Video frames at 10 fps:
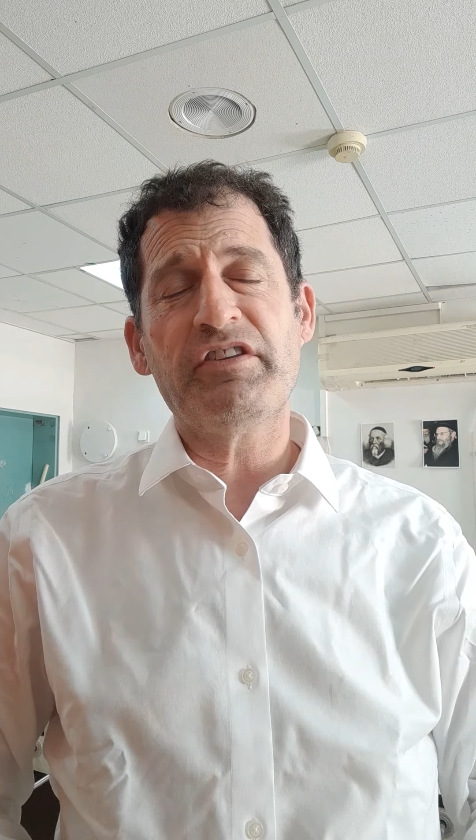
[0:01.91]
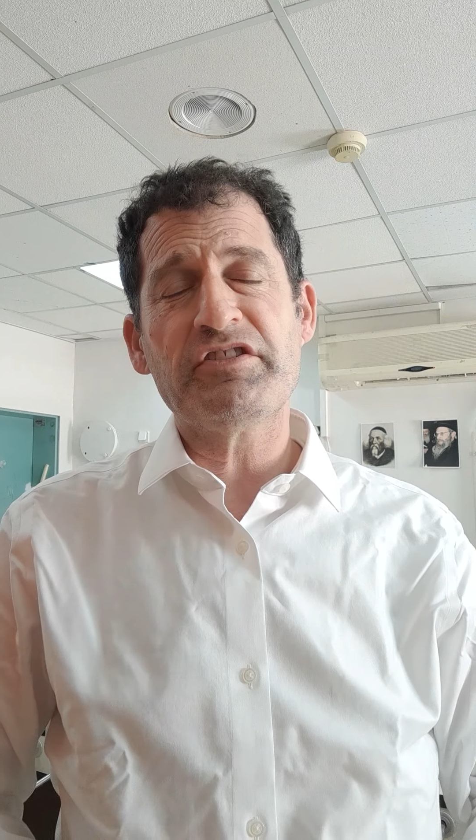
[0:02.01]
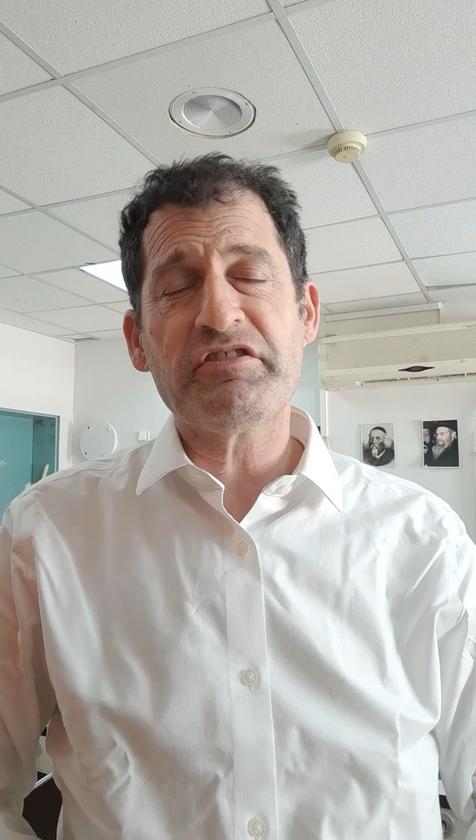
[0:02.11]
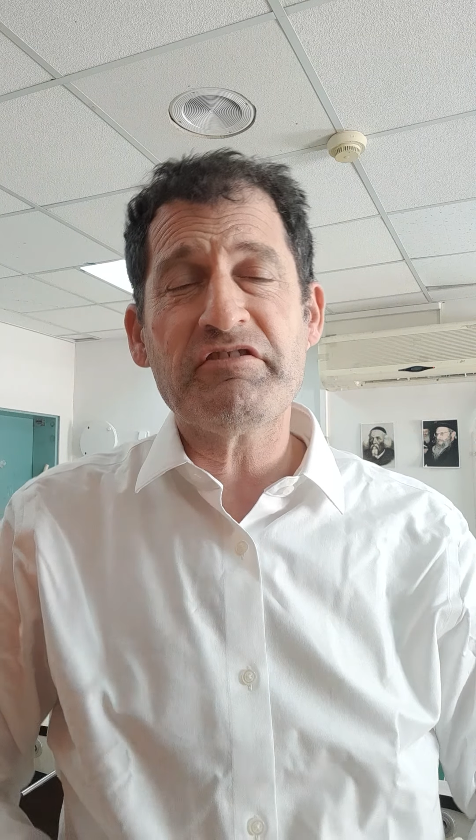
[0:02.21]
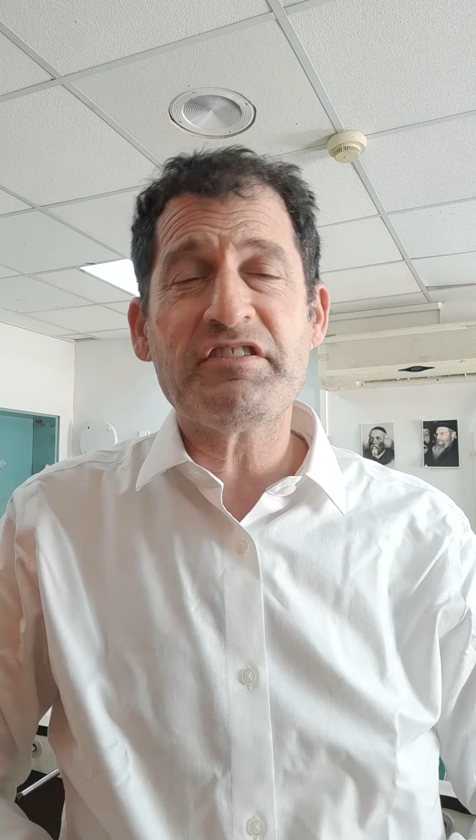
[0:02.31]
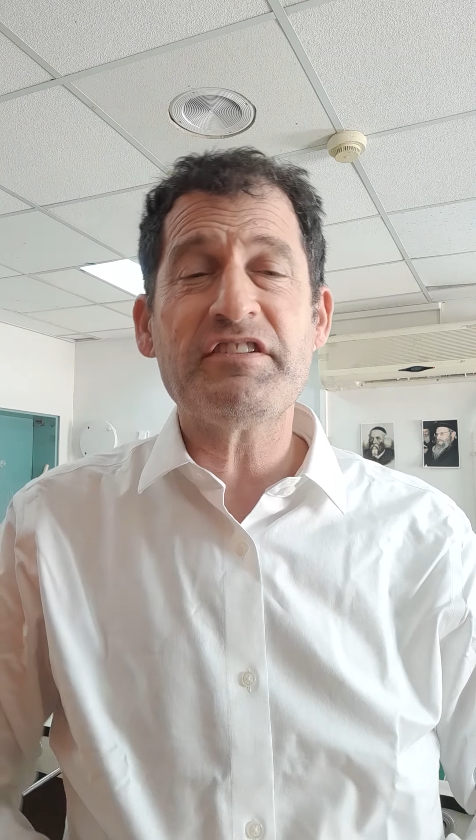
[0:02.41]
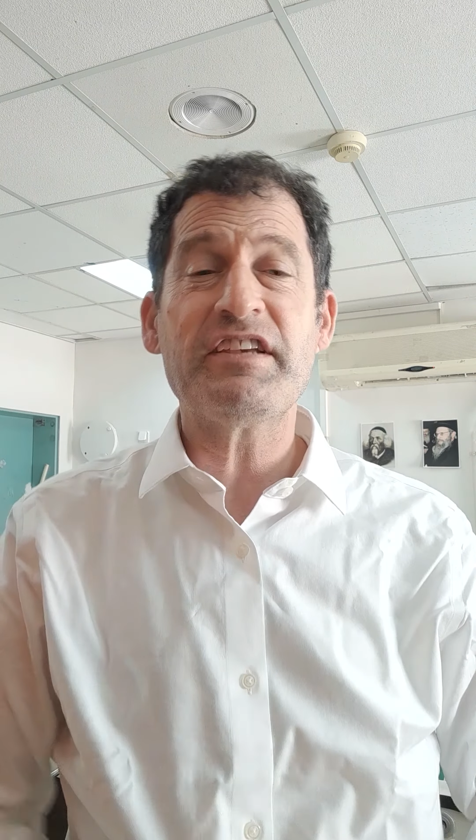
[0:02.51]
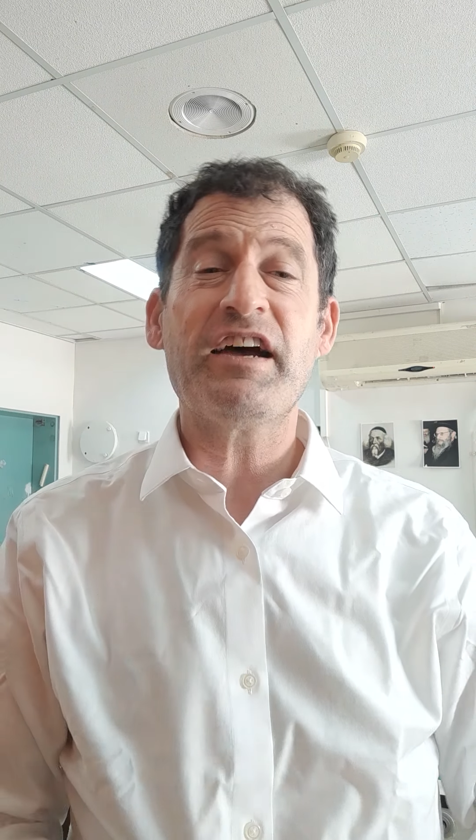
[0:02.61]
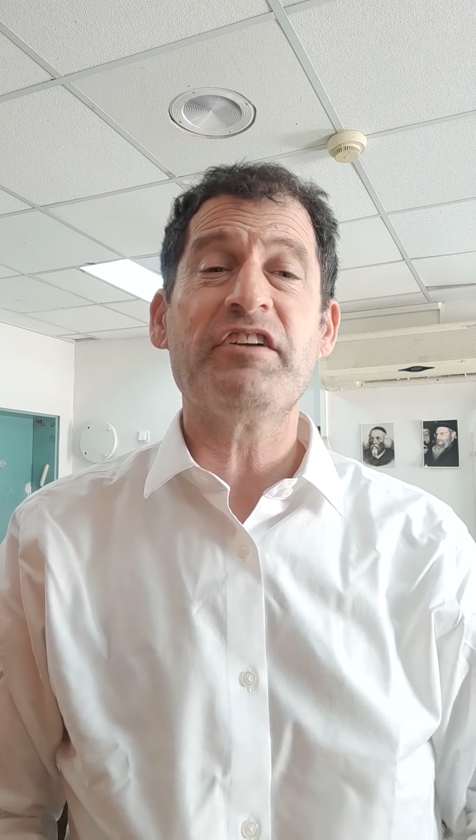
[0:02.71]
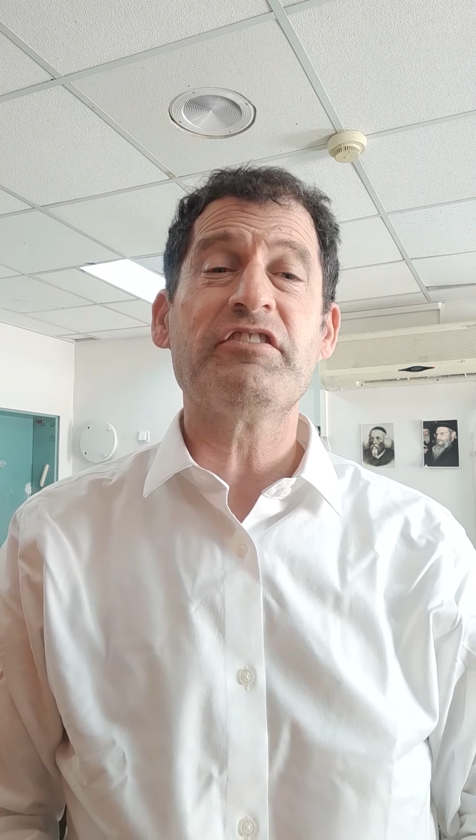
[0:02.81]
This year is
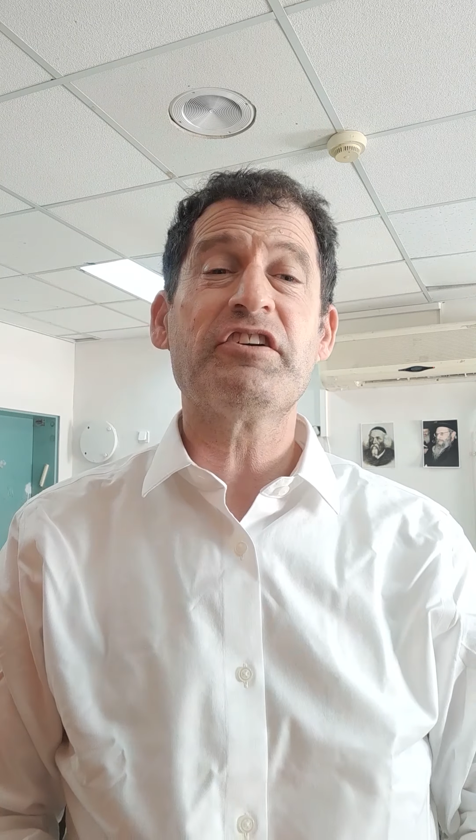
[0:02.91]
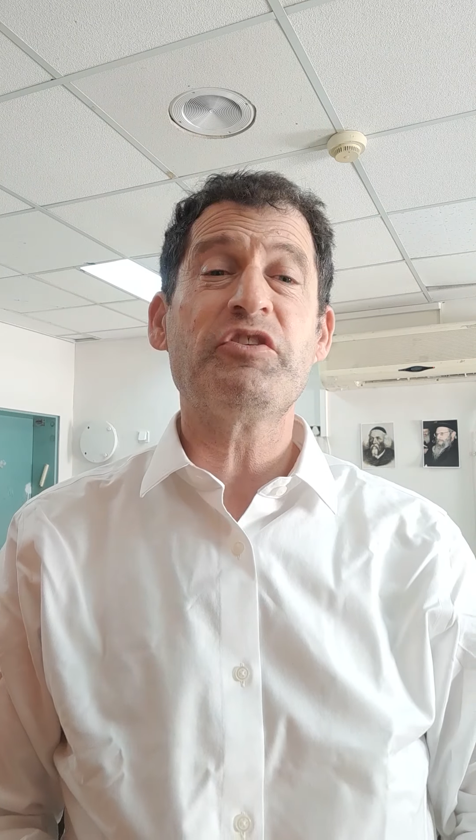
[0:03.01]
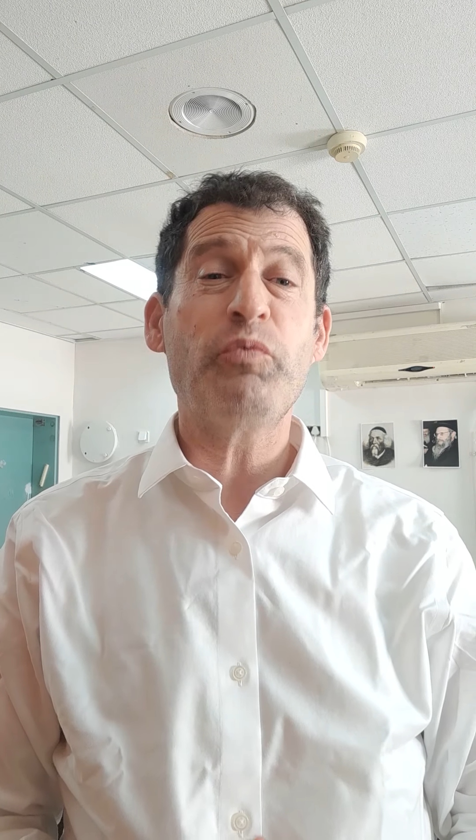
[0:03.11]
entitled, Can